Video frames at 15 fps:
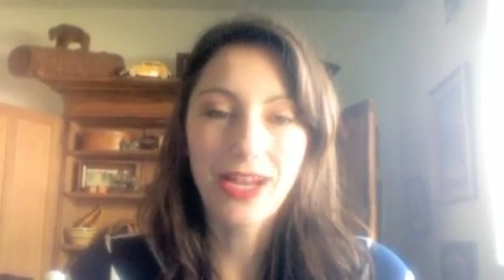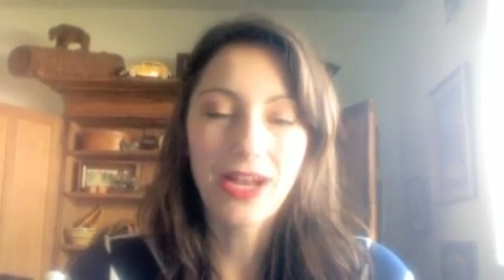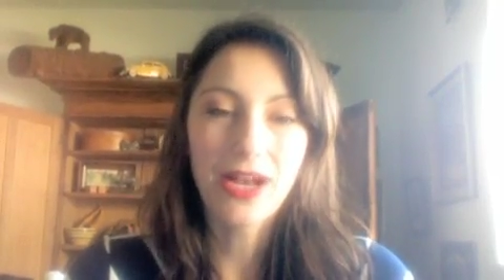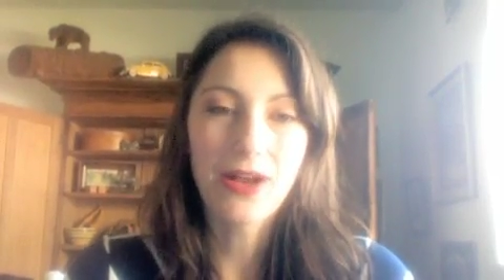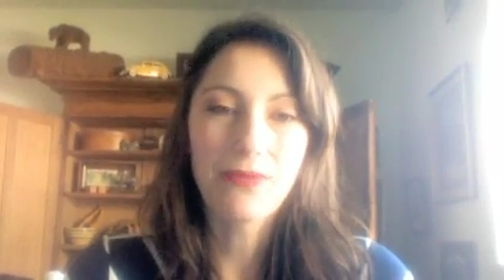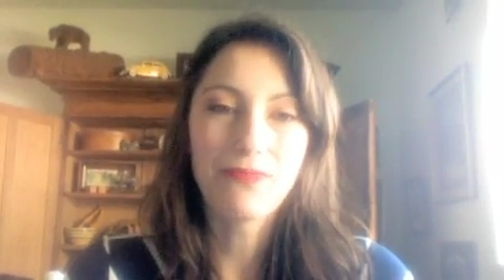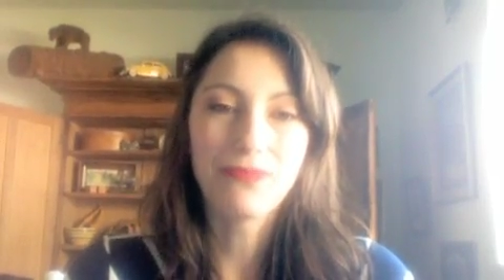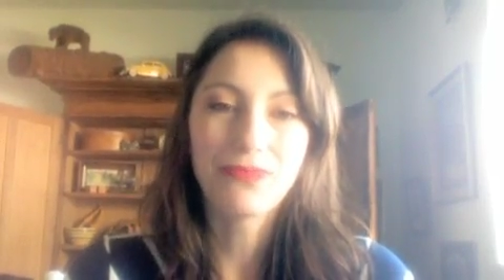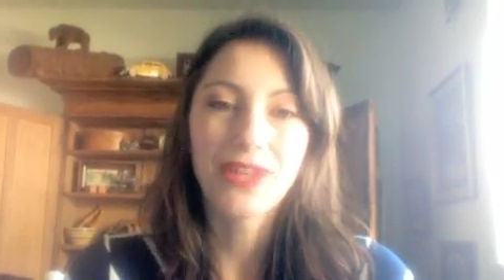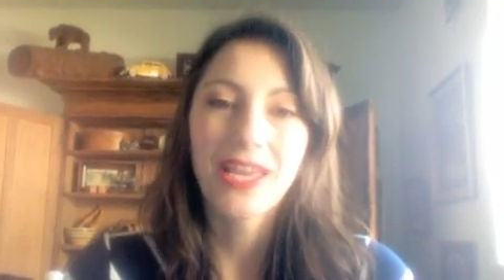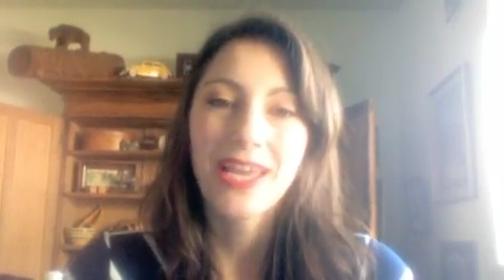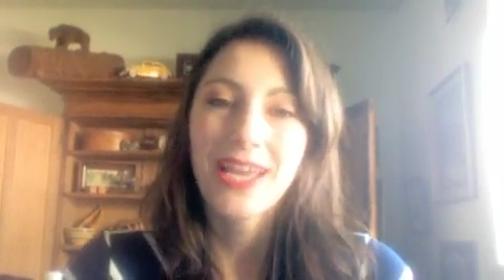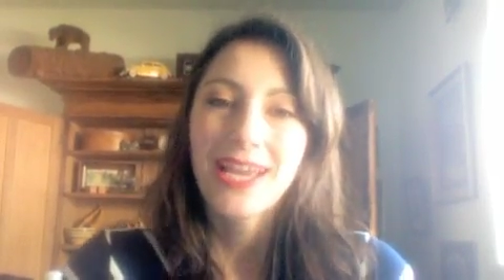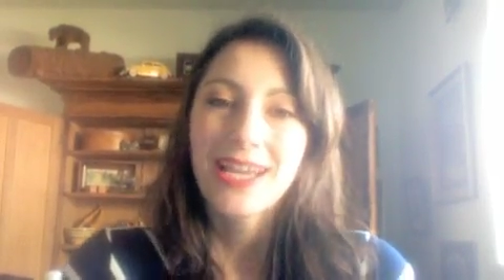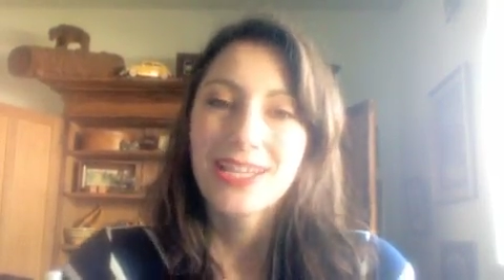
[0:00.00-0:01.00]
Um,
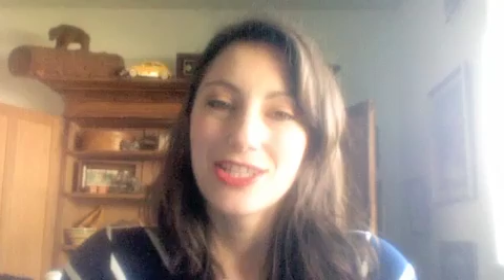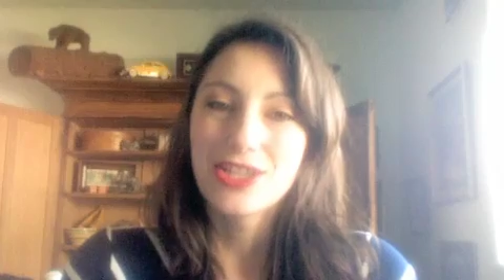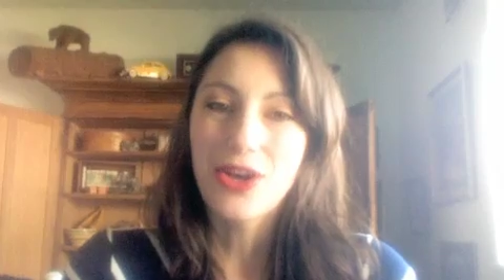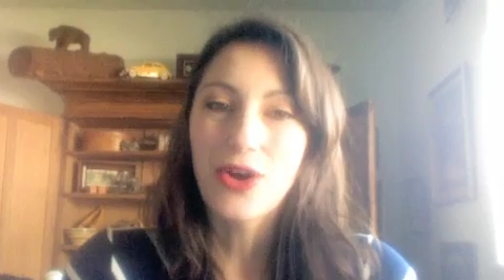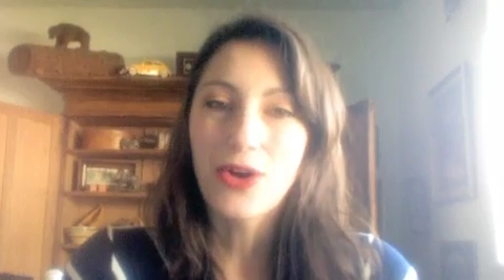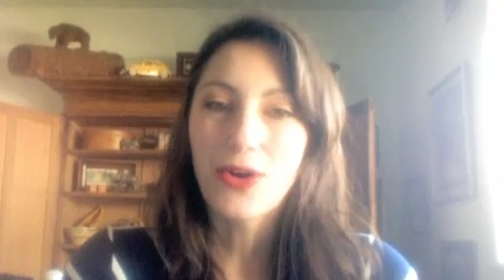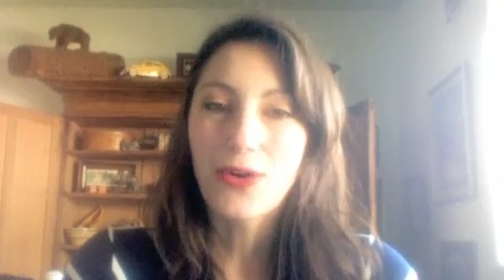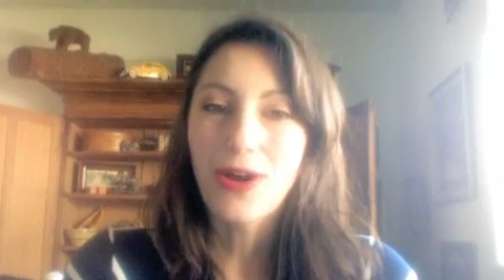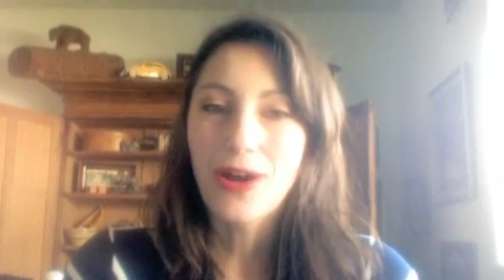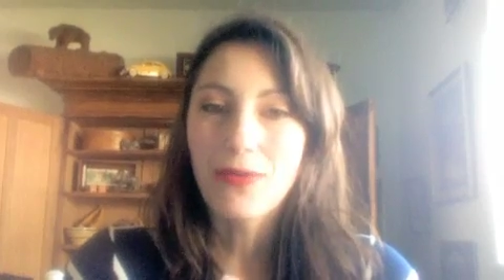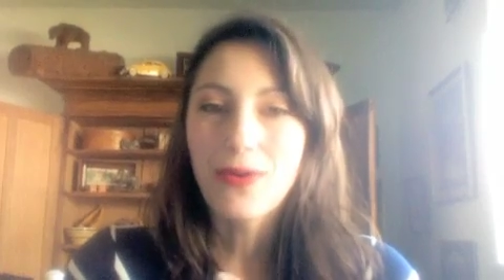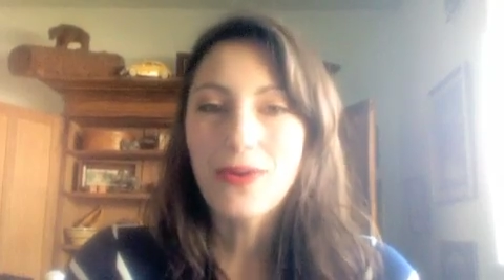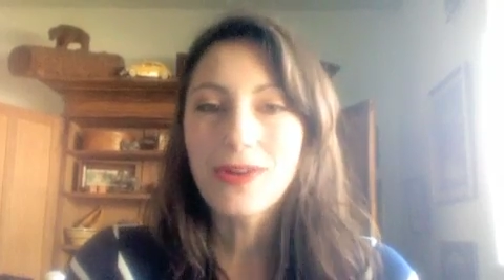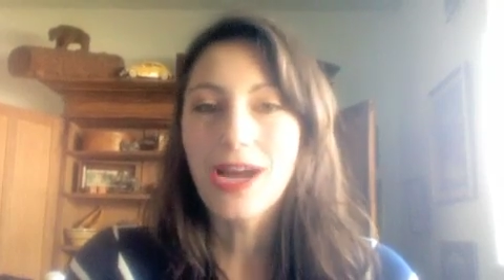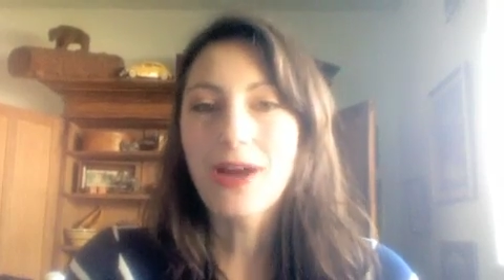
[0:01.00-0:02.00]
so I
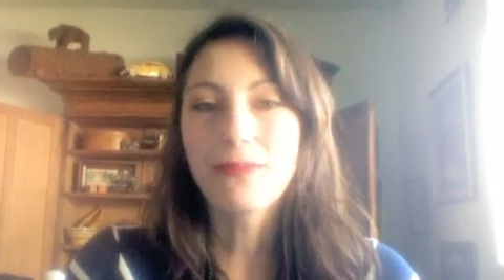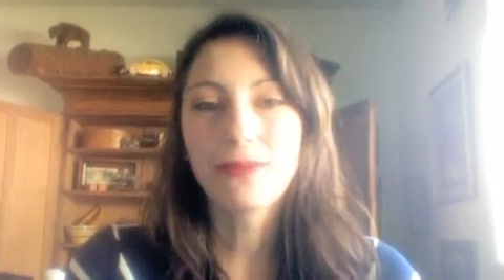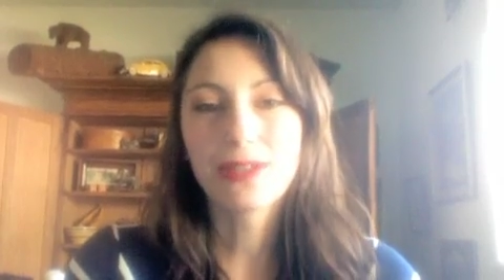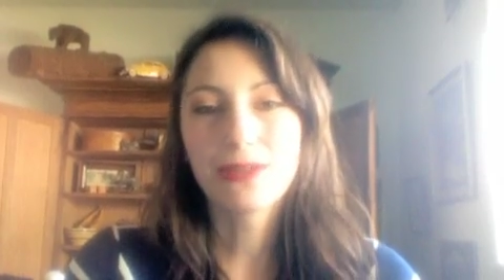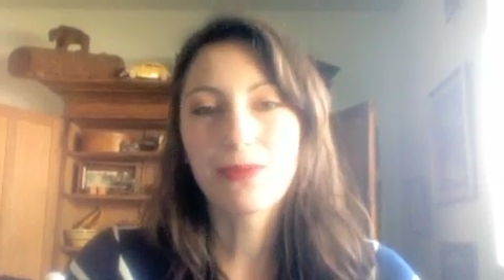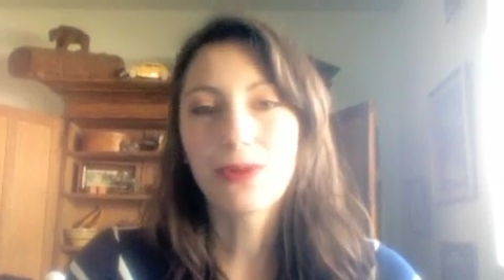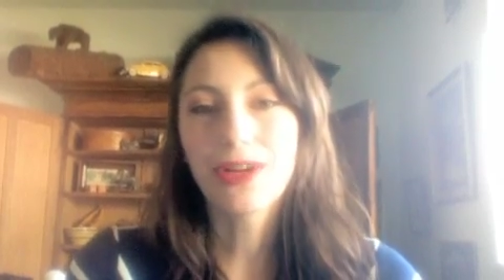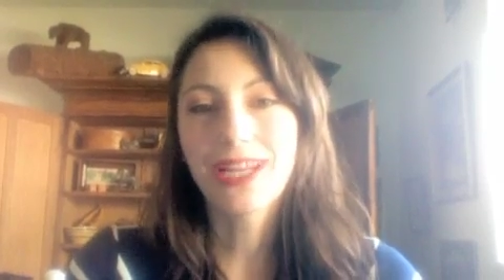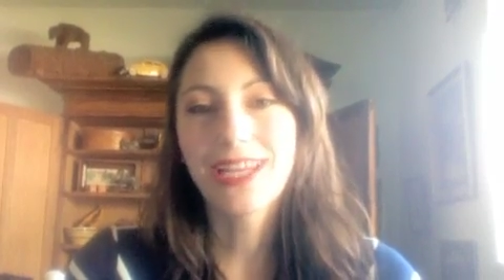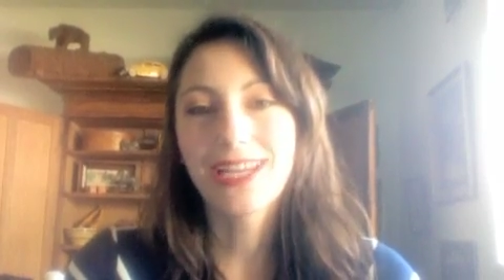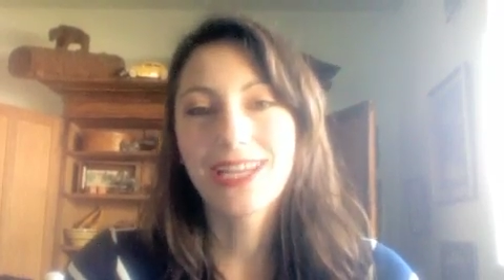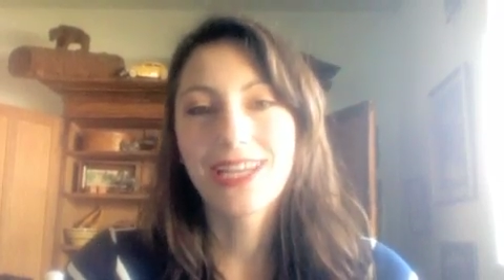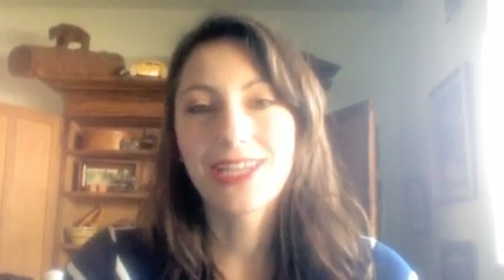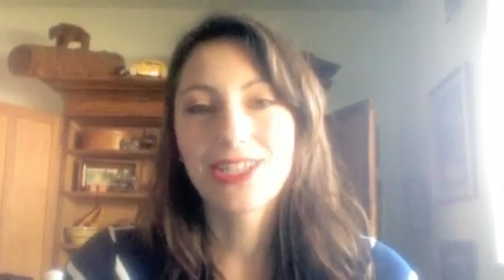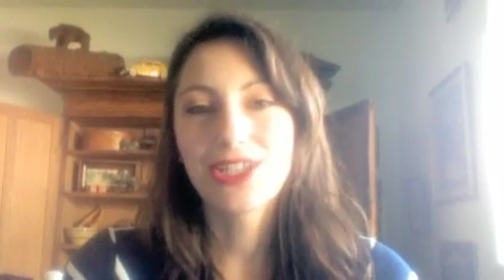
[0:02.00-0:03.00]
woke up this
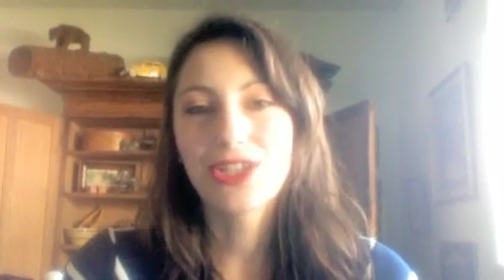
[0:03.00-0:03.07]
morning